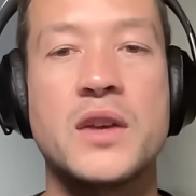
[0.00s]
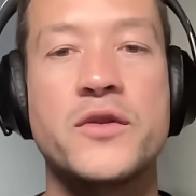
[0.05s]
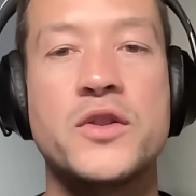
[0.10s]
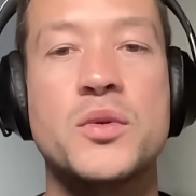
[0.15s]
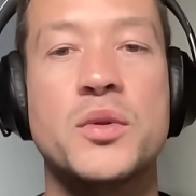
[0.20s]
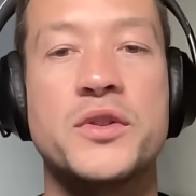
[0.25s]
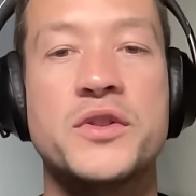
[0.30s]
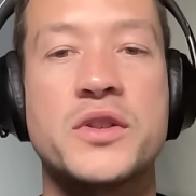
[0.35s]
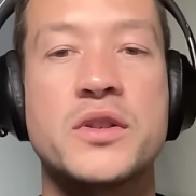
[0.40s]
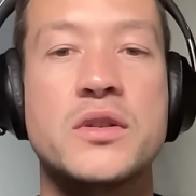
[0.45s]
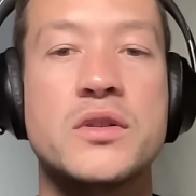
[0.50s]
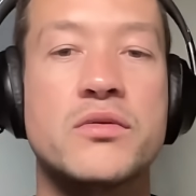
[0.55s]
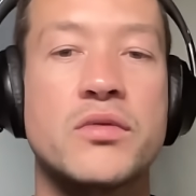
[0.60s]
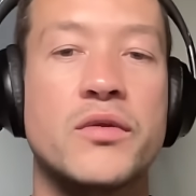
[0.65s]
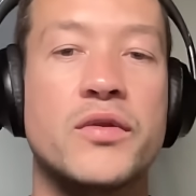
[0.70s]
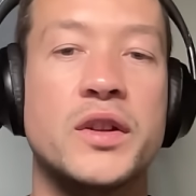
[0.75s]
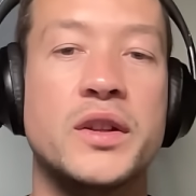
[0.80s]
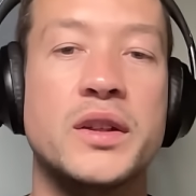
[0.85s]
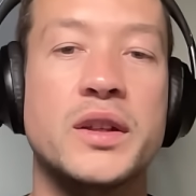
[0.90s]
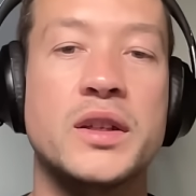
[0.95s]
If you want to use
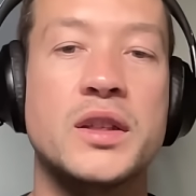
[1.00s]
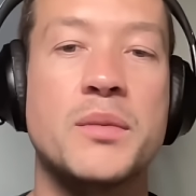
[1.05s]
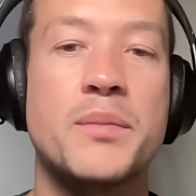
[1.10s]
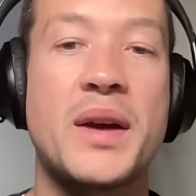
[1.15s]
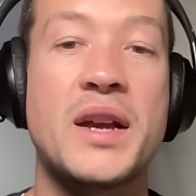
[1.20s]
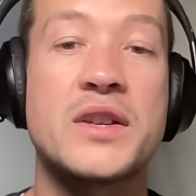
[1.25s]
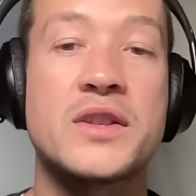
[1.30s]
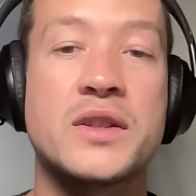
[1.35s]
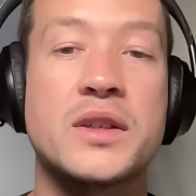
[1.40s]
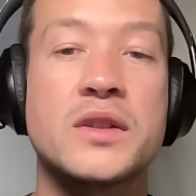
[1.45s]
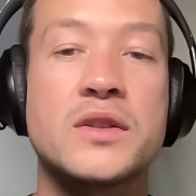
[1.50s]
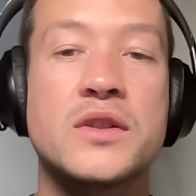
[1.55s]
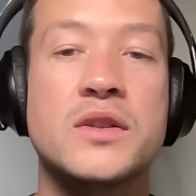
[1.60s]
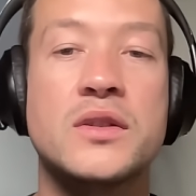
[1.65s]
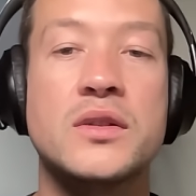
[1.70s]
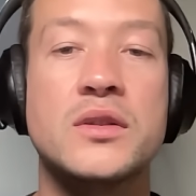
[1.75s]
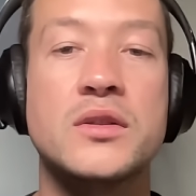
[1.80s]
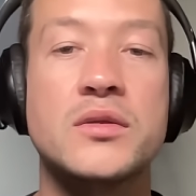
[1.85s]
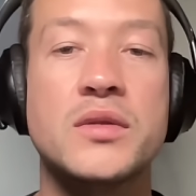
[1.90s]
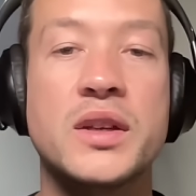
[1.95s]
Refundee, the best thing
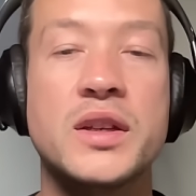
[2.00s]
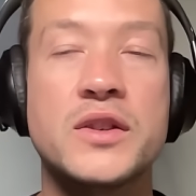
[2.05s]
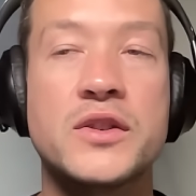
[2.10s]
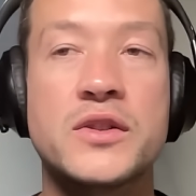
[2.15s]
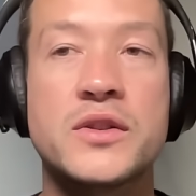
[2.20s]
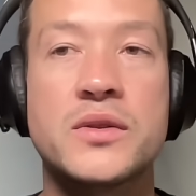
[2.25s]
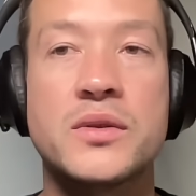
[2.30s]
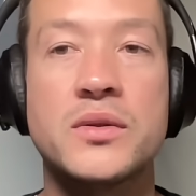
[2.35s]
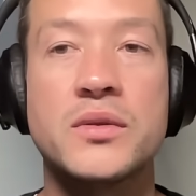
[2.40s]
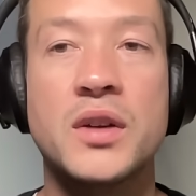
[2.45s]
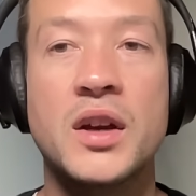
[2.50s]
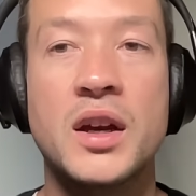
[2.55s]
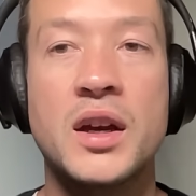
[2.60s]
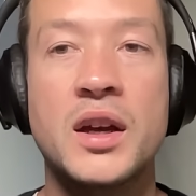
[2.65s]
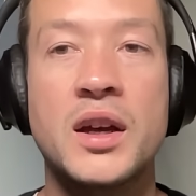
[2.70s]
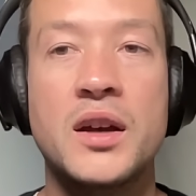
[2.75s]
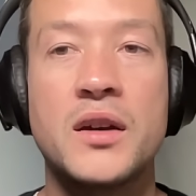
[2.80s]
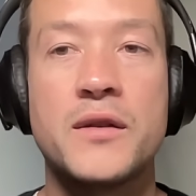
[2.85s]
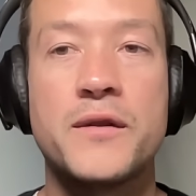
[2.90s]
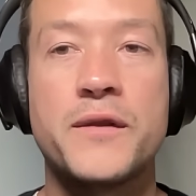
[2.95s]
to do is to
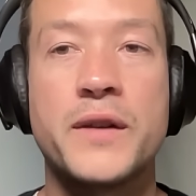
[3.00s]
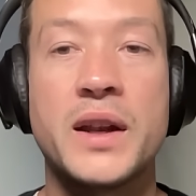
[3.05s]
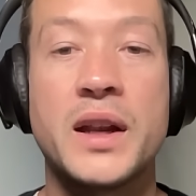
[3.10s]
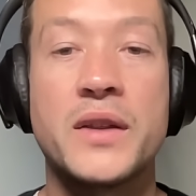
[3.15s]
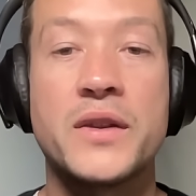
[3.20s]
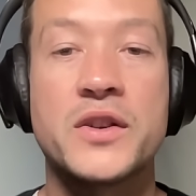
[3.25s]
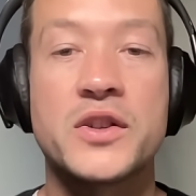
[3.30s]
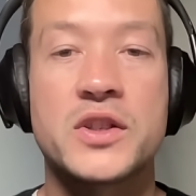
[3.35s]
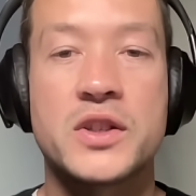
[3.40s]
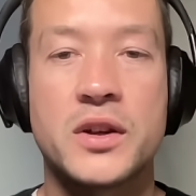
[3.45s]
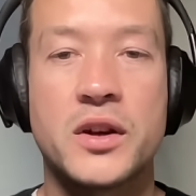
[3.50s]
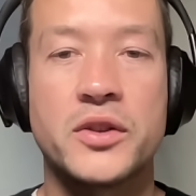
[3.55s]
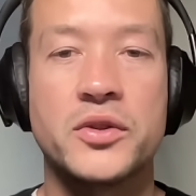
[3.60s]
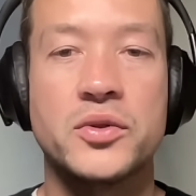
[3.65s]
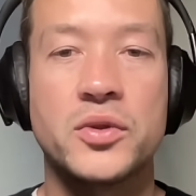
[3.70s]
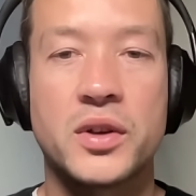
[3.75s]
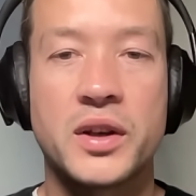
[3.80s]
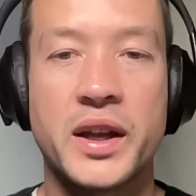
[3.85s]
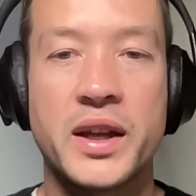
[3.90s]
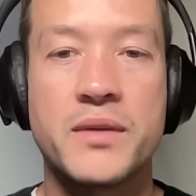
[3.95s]
fill in the Start
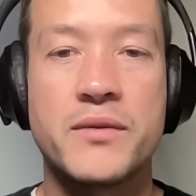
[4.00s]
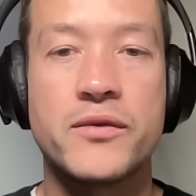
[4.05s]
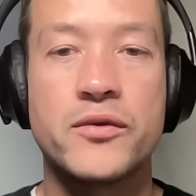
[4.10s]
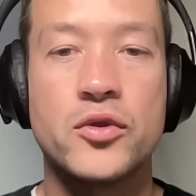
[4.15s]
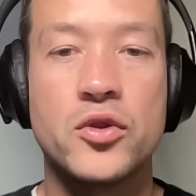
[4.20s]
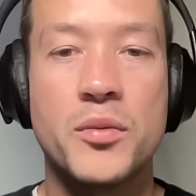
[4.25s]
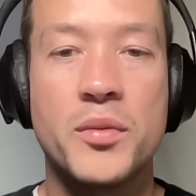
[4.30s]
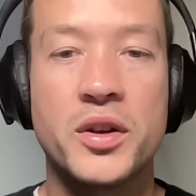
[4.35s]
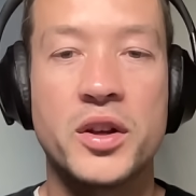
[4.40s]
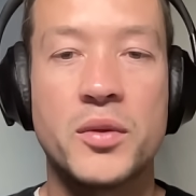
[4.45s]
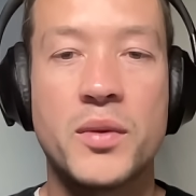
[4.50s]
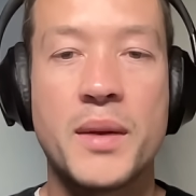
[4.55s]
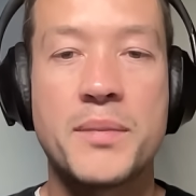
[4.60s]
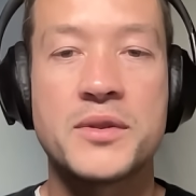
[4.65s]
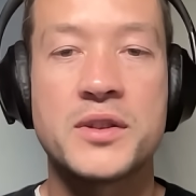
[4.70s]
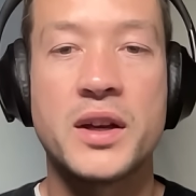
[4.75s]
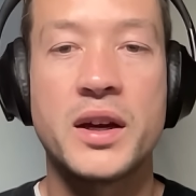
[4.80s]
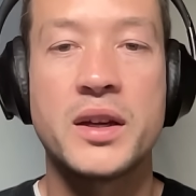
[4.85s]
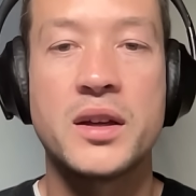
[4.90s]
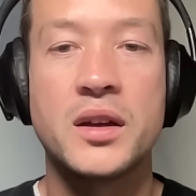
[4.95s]
Your Claim form on our
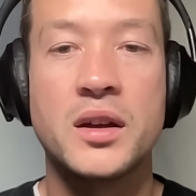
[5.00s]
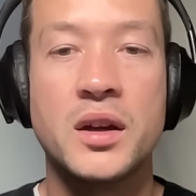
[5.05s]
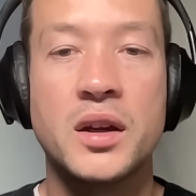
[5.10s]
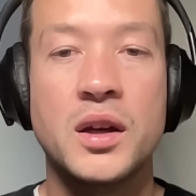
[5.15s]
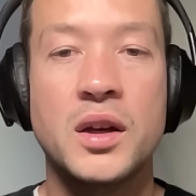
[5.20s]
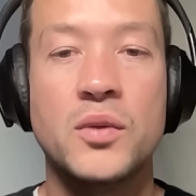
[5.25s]
website.